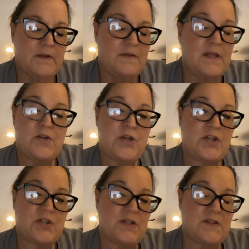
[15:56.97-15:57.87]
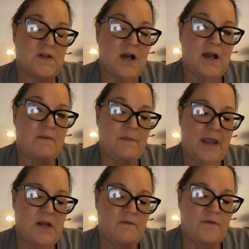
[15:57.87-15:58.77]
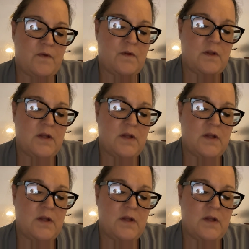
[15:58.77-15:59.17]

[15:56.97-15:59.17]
The injection is not painful.